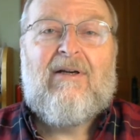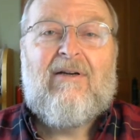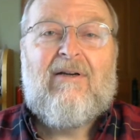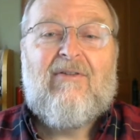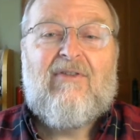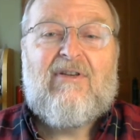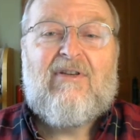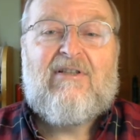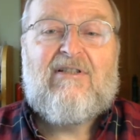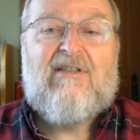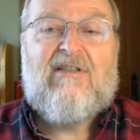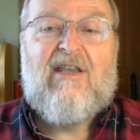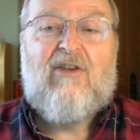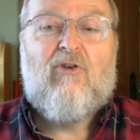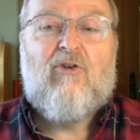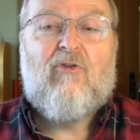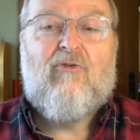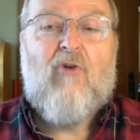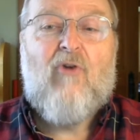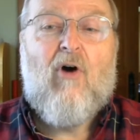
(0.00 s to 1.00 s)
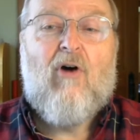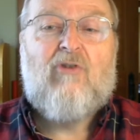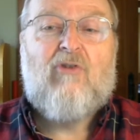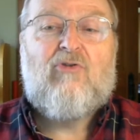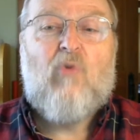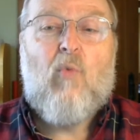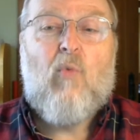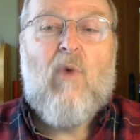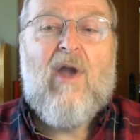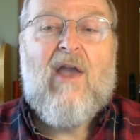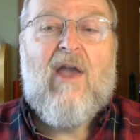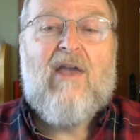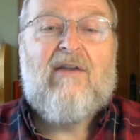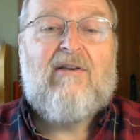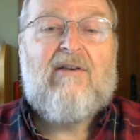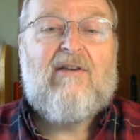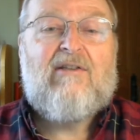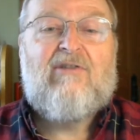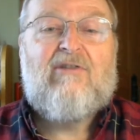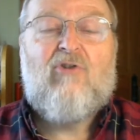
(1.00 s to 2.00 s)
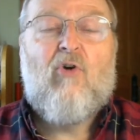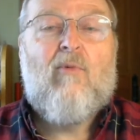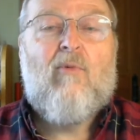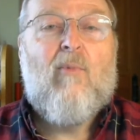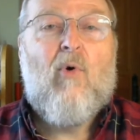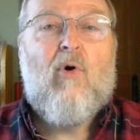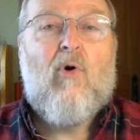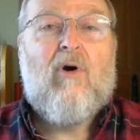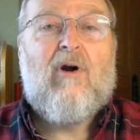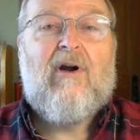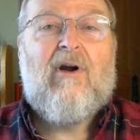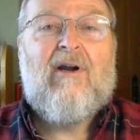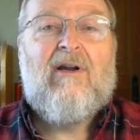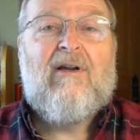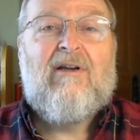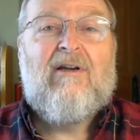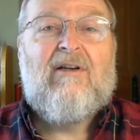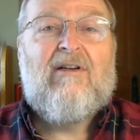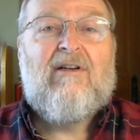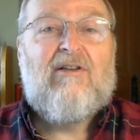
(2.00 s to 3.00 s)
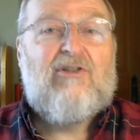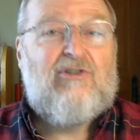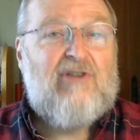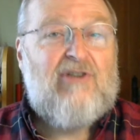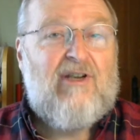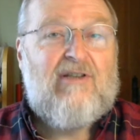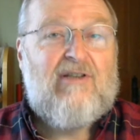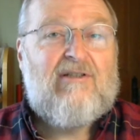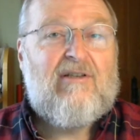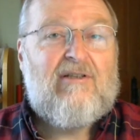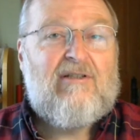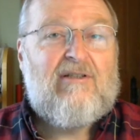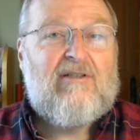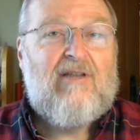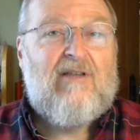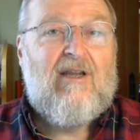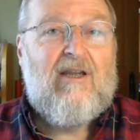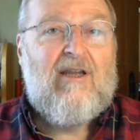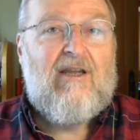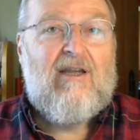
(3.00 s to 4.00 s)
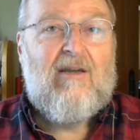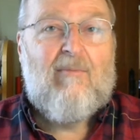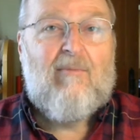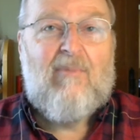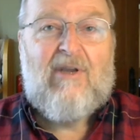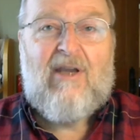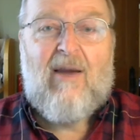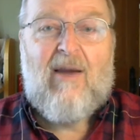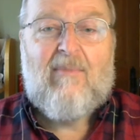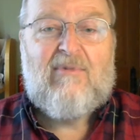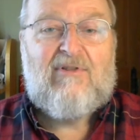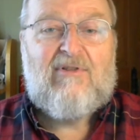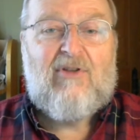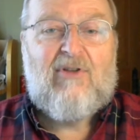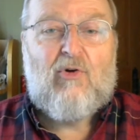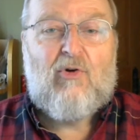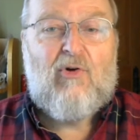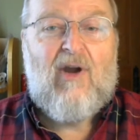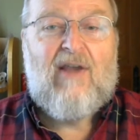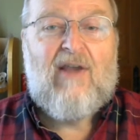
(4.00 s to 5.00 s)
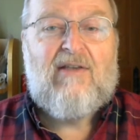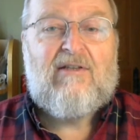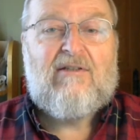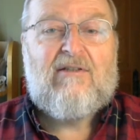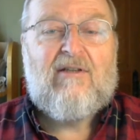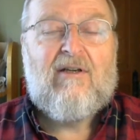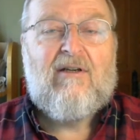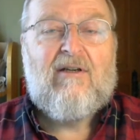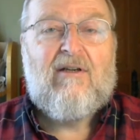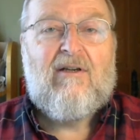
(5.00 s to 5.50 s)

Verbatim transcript: The seeker falls away and is no more. Jesus becomes the Christ.